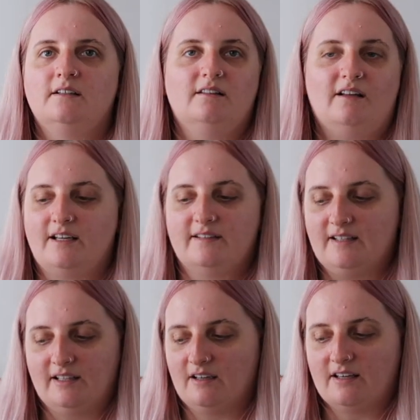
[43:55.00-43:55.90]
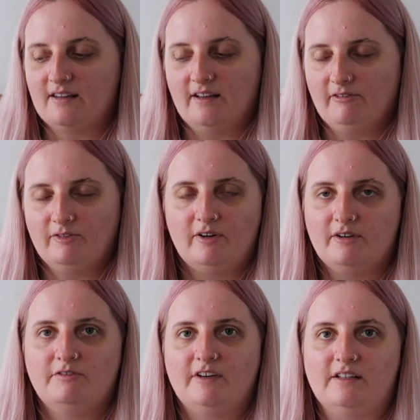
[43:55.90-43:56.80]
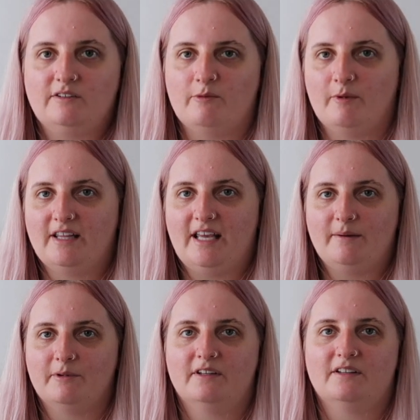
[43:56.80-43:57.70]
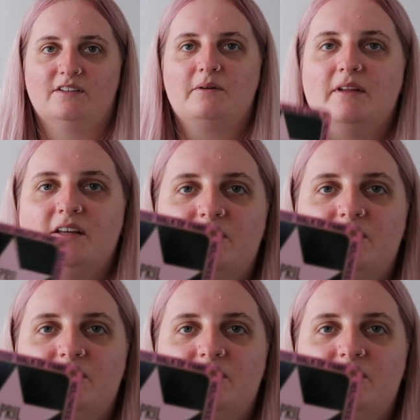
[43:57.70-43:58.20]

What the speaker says: like I said, I can never find things with my name on it. So when I